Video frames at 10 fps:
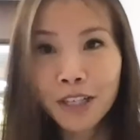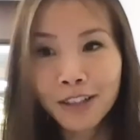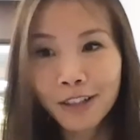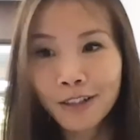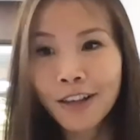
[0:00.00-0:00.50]

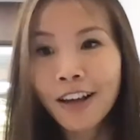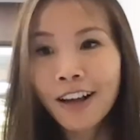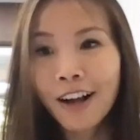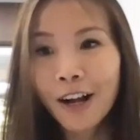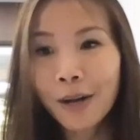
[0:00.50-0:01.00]
meetings
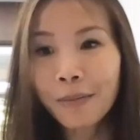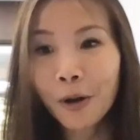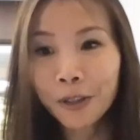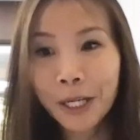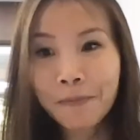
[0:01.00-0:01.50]

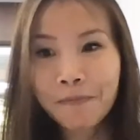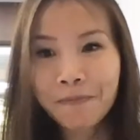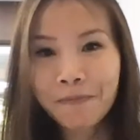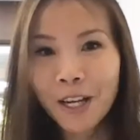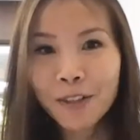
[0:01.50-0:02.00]
all day.
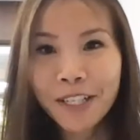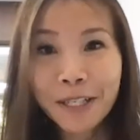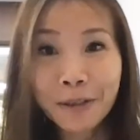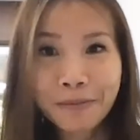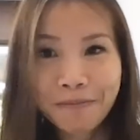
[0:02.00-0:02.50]
How's that
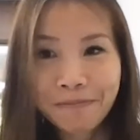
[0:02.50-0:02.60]
sound?